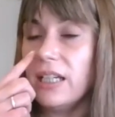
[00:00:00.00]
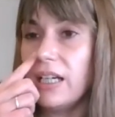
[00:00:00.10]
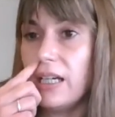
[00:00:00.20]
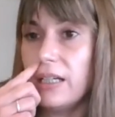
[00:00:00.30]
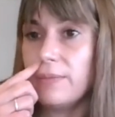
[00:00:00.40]

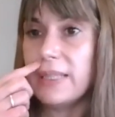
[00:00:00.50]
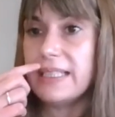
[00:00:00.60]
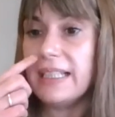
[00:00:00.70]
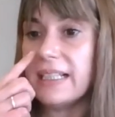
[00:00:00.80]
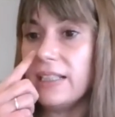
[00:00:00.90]
And
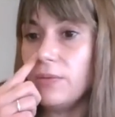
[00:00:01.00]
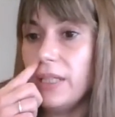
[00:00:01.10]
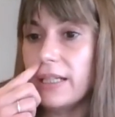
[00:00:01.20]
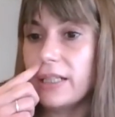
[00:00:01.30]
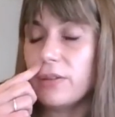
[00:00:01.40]
basically, we
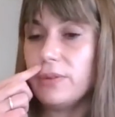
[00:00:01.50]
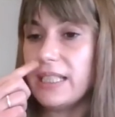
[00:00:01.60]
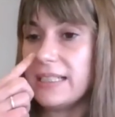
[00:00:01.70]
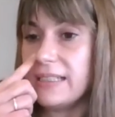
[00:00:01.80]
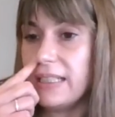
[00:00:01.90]
are now
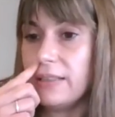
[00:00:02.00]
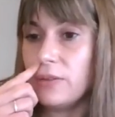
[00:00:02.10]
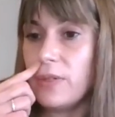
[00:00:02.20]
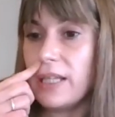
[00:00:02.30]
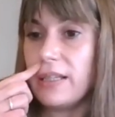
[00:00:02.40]
testing
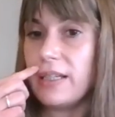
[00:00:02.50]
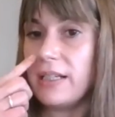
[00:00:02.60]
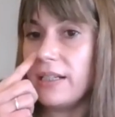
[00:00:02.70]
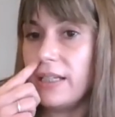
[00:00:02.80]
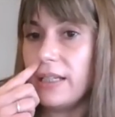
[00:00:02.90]

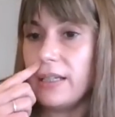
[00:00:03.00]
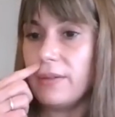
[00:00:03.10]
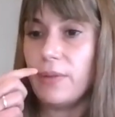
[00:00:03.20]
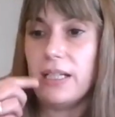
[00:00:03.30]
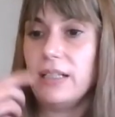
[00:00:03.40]
whether,
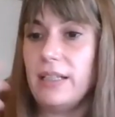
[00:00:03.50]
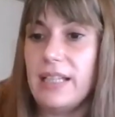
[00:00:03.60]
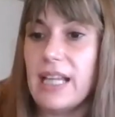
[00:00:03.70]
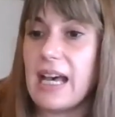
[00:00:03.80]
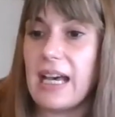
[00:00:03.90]

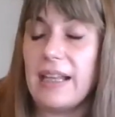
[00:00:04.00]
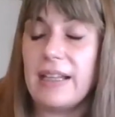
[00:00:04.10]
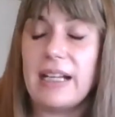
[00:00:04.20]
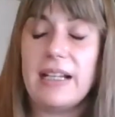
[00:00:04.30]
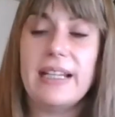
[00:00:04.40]

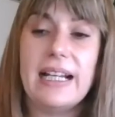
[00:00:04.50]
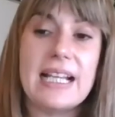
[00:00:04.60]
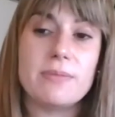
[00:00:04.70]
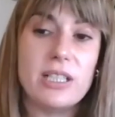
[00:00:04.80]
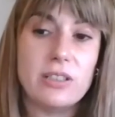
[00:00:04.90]
the
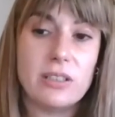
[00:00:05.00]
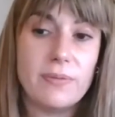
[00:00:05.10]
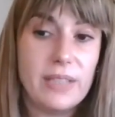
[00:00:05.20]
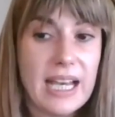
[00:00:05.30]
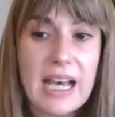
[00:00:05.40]
last version
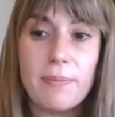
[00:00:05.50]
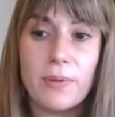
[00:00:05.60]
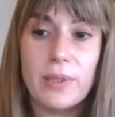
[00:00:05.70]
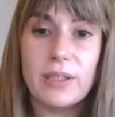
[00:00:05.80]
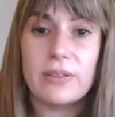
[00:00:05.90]
of the app,
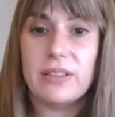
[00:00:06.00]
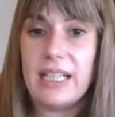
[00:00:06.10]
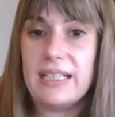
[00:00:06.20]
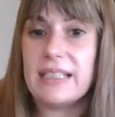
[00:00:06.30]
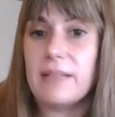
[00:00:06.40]
which
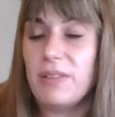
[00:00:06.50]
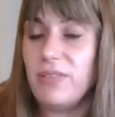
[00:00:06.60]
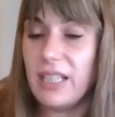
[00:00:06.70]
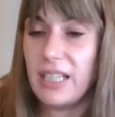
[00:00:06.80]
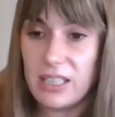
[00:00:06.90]
contains
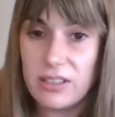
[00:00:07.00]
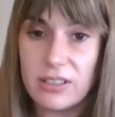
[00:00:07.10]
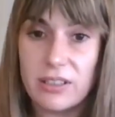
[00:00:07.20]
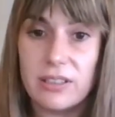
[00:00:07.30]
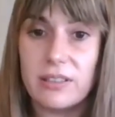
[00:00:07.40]

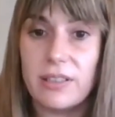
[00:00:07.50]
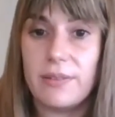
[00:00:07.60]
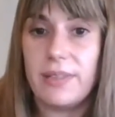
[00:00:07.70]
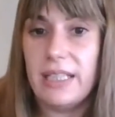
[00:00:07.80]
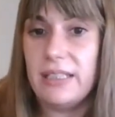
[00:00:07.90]
gamification,
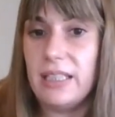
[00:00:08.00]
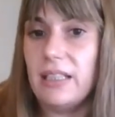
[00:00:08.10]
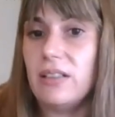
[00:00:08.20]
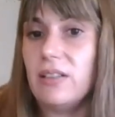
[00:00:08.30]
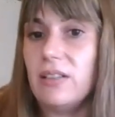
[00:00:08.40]

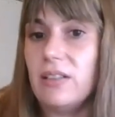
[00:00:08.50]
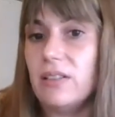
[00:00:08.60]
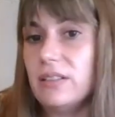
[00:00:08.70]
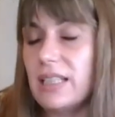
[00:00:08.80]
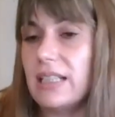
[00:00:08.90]
rating,
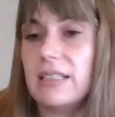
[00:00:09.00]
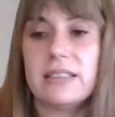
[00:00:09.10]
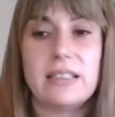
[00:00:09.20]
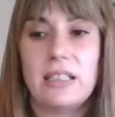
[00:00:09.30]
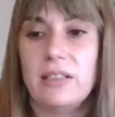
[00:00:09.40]

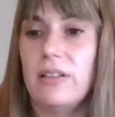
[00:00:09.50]
contacts, and